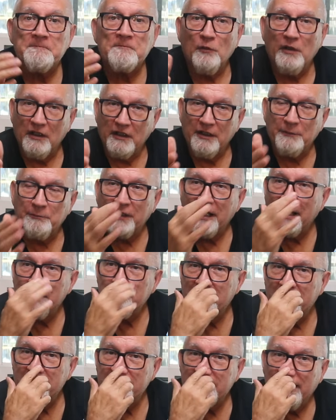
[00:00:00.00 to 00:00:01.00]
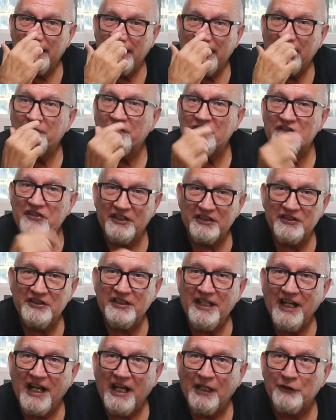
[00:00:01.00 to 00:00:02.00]
Well, on Prime Days, they had it for
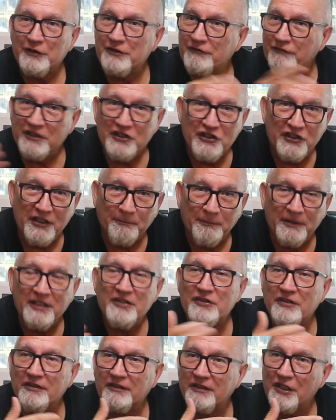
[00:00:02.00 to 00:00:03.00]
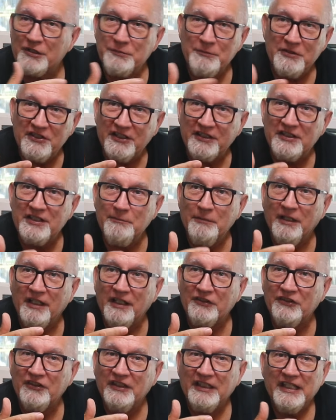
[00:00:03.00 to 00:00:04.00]
$60, free shipping, so it cost me 60
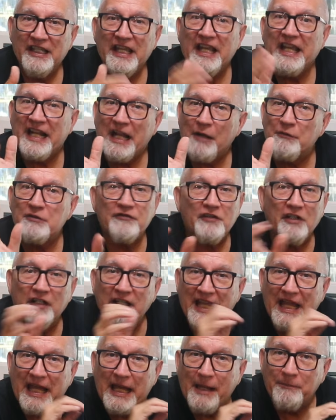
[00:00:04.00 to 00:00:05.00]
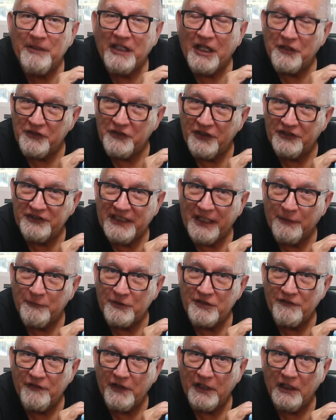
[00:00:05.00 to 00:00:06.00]
bucks, and I was very happy. I thought that
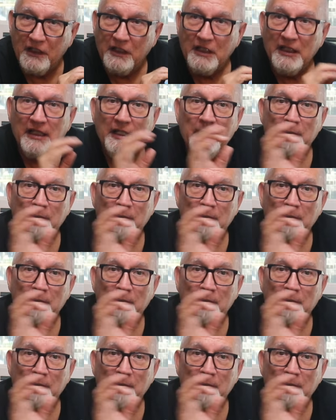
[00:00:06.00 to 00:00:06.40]
was fair.